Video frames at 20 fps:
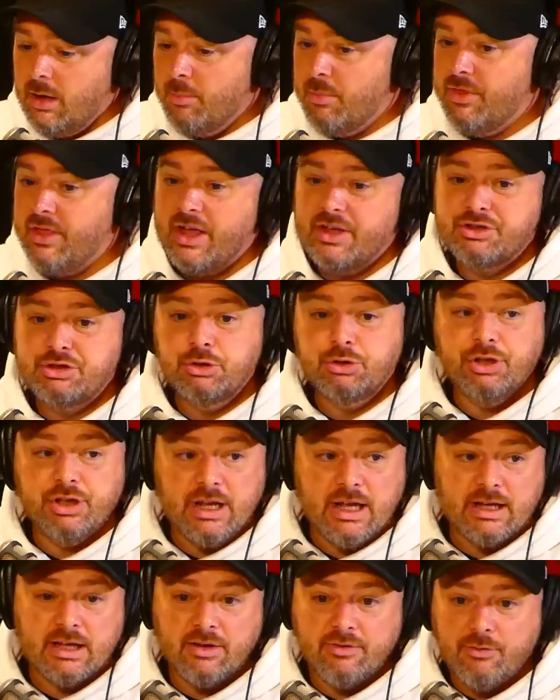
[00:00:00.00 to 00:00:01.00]
But that's the only
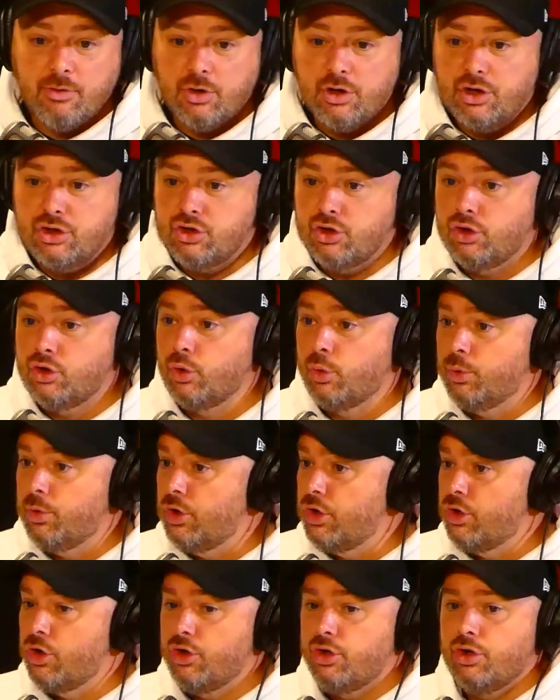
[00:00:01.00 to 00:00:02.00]
negative for it is
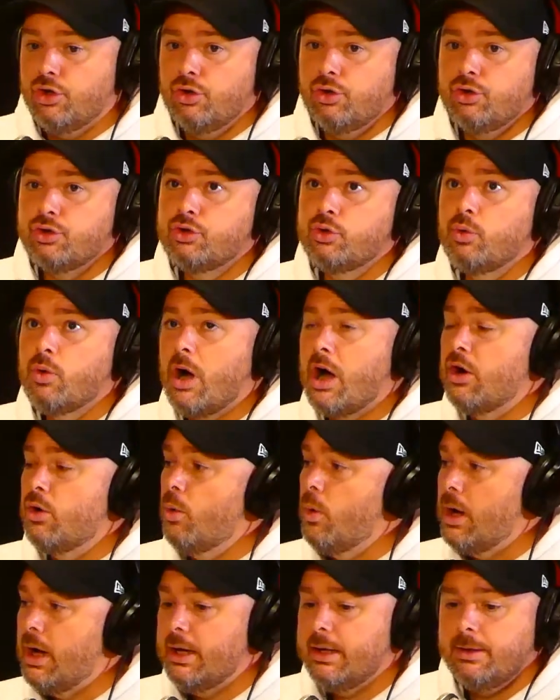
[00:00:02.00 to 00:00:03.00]
there's no
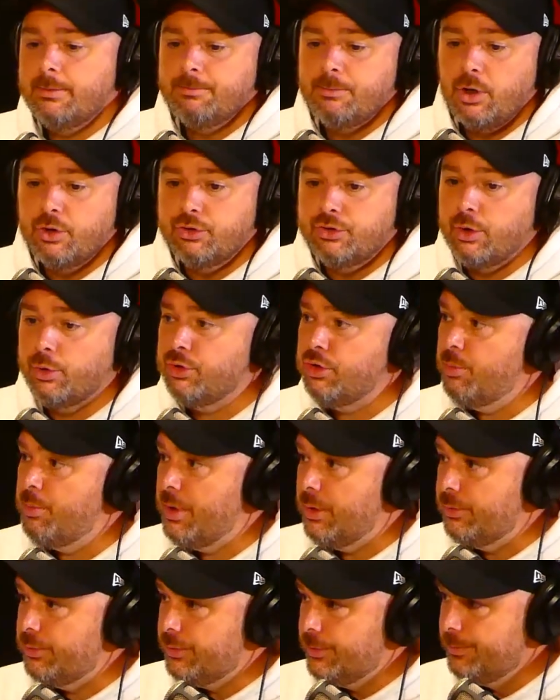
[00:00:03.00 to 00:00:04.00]
ROI until you
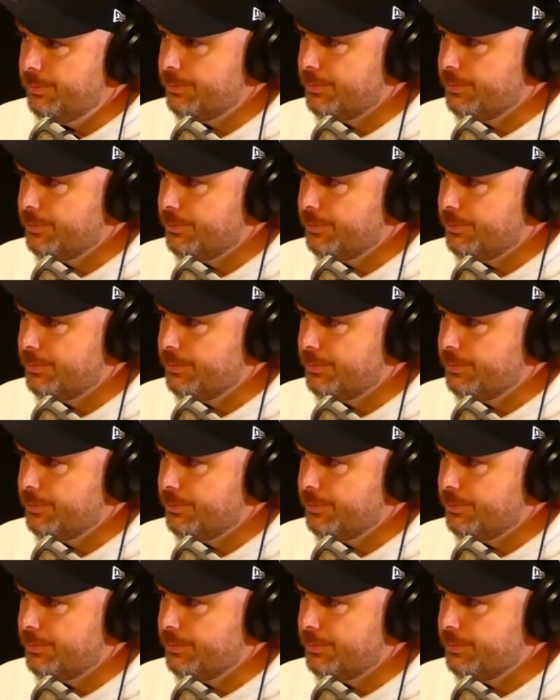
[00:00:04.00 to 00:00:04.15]
build.